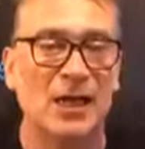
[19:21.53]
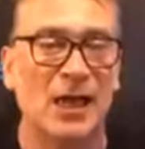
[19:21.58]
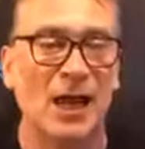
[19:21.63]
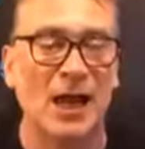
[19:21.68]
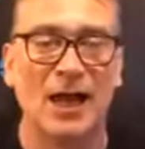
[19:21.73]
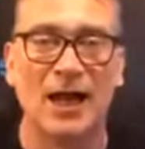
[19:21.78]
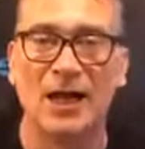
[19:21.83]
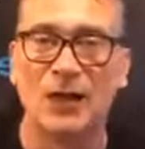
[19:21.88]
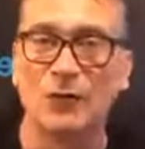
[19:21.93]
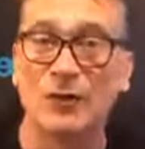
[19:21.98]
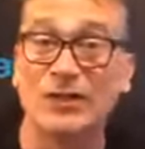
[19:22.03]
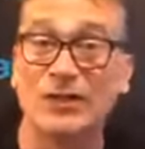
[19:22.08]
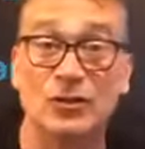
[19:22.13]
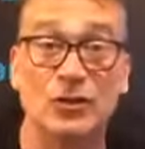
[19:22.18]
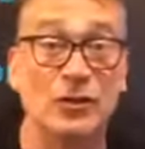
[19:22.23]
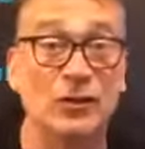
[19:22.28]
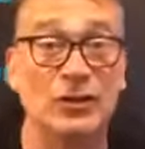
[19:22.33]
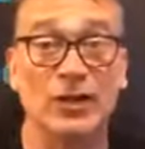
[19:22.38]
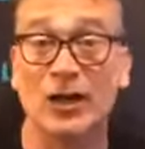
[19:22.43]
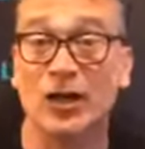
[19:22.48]

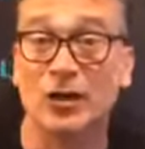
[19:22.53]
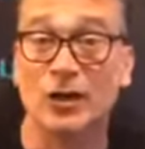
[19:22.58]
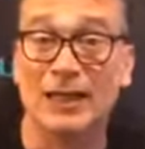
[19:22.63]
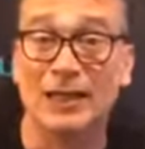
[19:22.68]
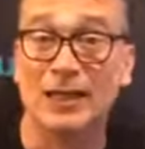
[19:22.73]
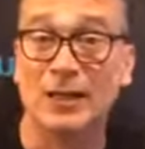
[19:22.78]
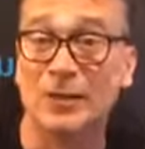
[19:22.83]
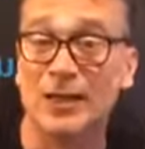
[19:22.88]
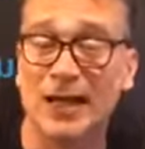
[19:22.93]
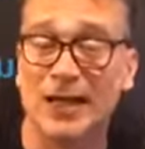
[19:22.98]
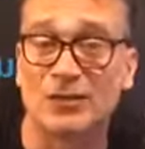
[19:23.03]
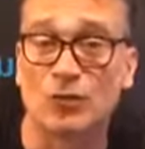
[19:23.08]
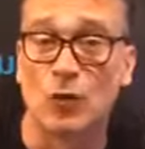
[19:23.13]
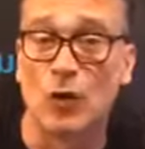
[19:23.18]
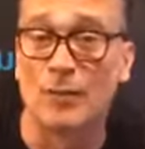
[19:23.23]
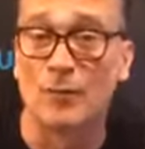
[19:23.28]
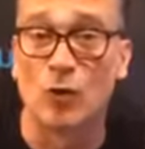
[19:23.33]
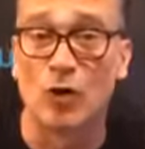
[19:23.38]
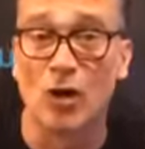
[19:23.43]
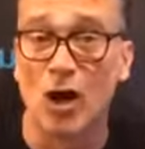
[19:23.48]
eliminates
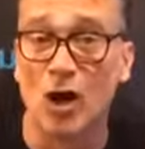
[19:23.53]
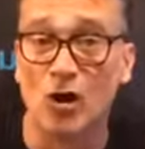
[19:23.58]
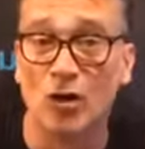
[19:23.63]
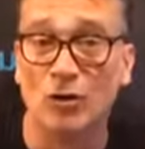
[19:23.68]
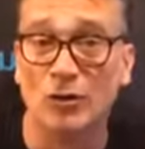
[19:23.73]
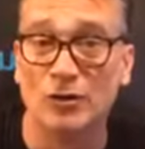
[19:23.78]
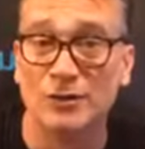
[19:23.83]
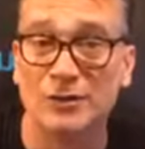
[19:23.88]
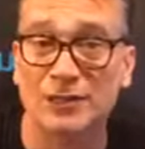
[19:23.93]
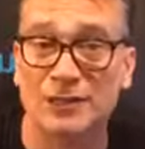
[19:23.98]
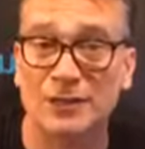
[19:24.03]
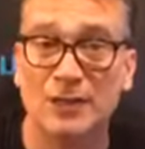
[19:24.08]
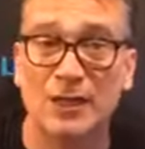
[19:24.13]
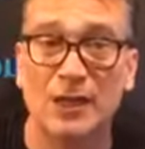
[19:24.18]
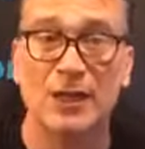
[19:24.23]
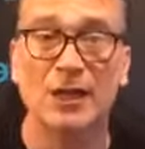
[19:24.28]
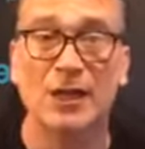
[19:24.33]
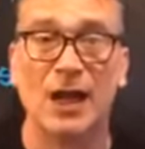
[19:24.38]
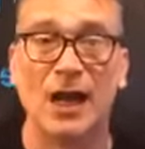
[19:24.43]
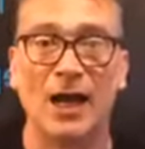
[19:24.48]
one more hose,
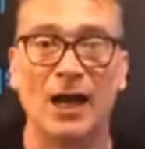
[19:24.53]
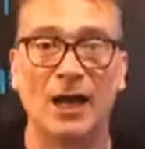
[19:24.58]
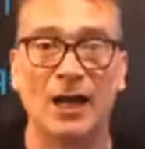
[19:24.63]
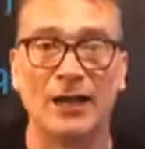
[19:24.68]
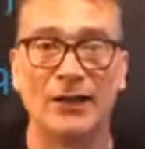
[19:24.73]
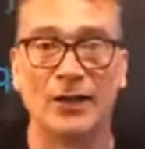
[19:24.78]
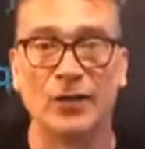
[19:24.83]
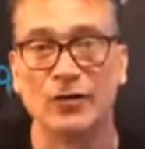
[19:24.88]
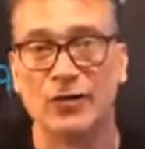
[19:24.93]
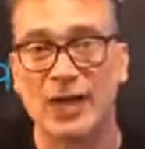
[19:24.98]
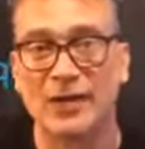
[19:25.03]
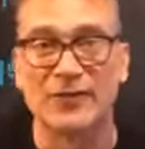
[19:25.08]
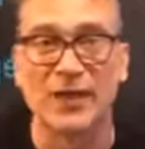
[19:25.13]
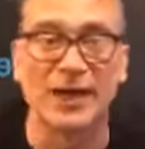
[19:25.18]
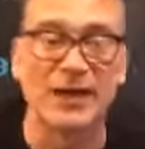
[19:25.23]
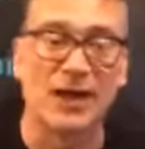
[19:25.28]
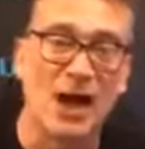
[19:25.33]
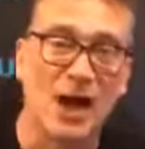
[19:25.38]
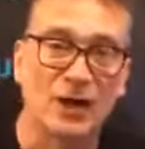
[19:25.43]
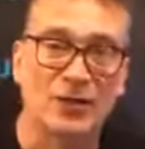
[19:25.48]
you don't have
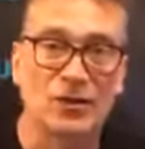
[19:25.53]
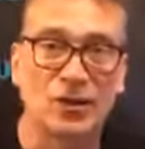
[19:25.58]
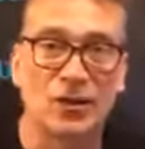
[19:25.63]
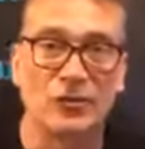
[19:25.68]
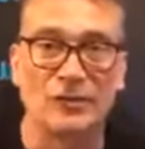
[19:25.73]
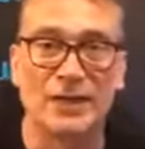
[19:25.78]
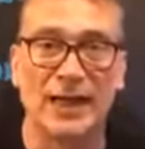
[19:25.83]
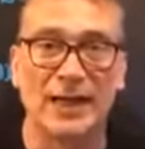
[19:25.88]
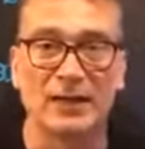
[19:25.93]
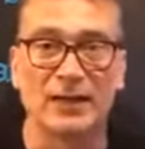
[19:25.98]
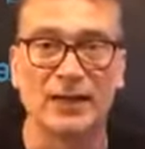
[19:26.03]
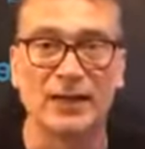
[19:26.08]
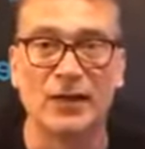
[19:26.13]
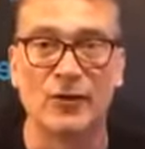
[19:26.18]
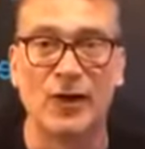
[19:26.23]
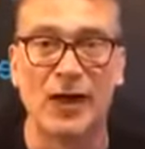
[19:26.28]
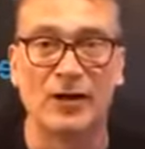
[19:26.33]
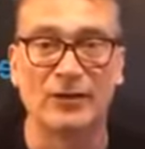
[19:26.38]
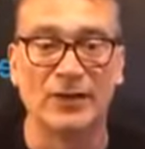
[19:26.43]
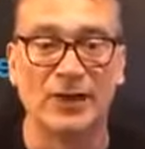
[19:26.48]
that octo dangling
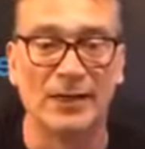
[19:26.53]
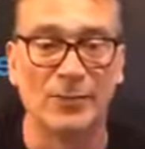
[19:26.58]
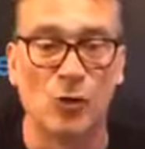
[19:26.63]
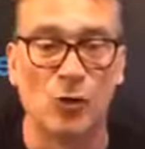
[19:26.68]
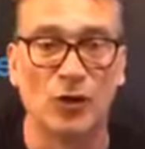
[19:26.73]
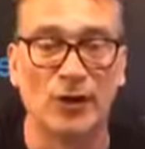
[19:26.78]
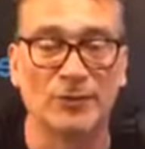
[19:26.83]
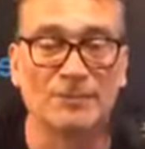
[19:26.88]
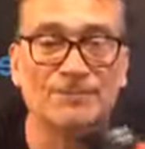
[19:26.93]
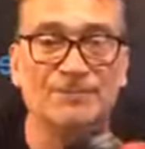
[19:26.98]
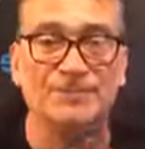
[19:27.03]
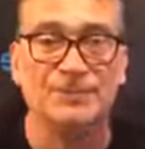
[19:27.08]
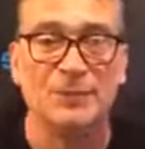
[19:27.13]
around anymore.